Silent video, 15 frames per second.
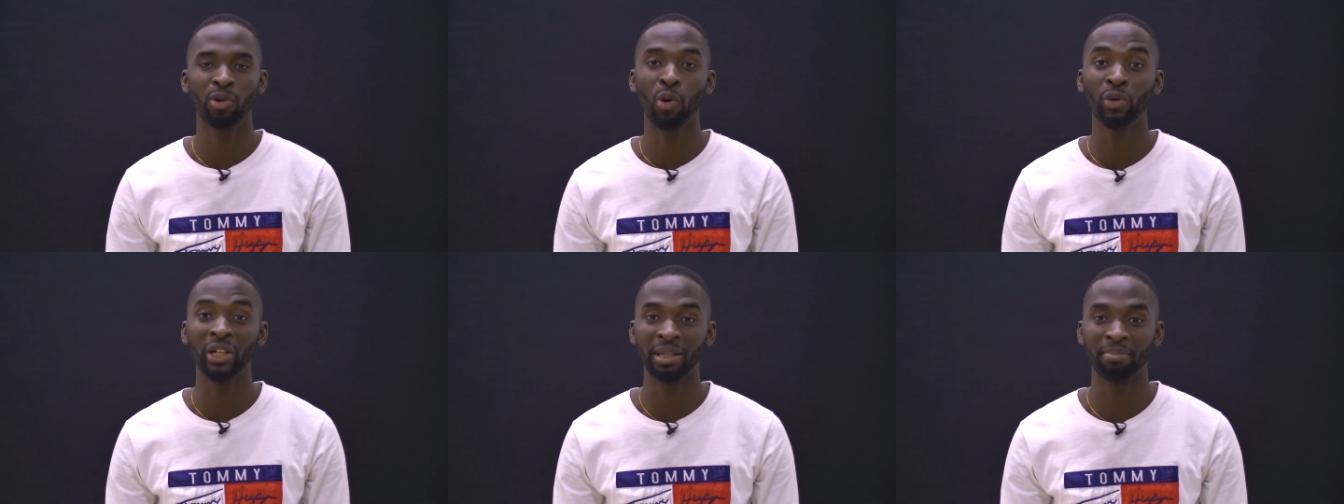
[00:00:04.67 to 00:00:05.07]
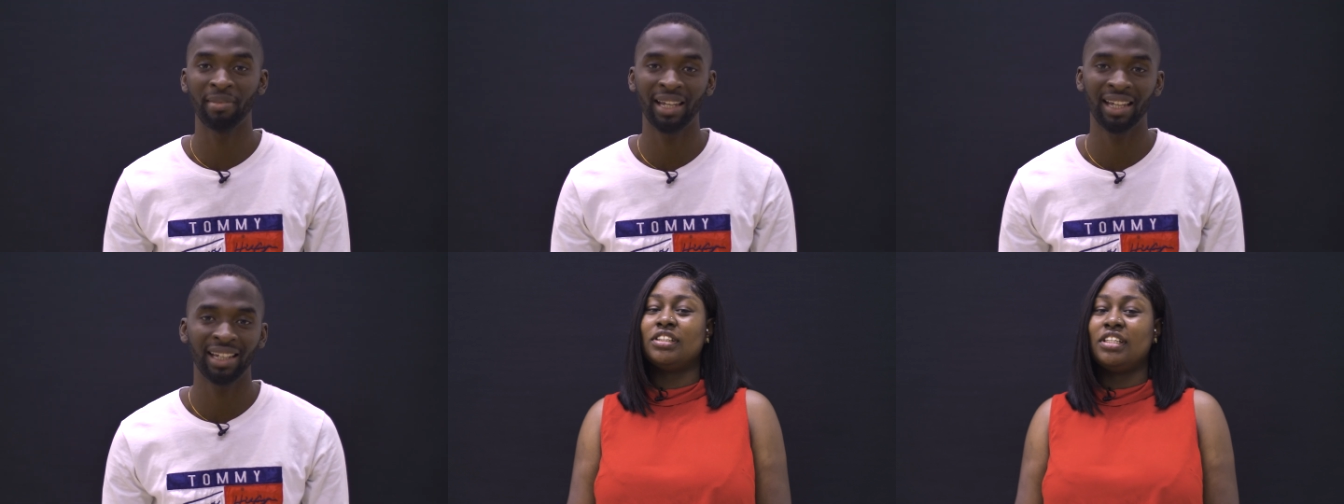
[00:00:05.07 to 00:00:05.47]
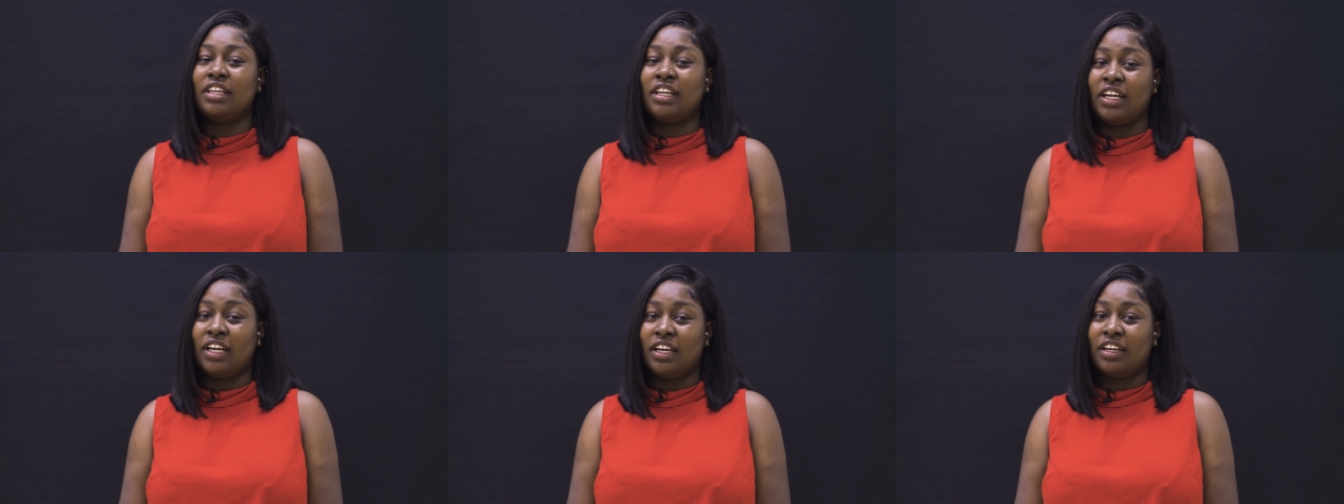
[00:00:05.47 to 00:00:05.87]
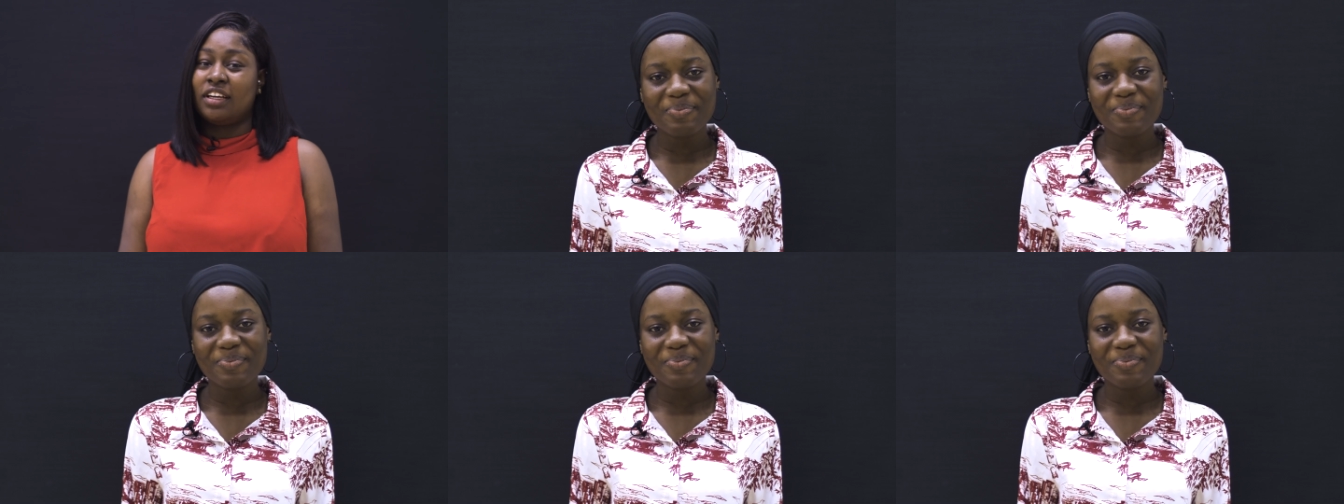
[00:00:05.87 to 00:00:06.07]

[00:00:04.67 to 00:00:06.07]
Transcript: Only me. Me.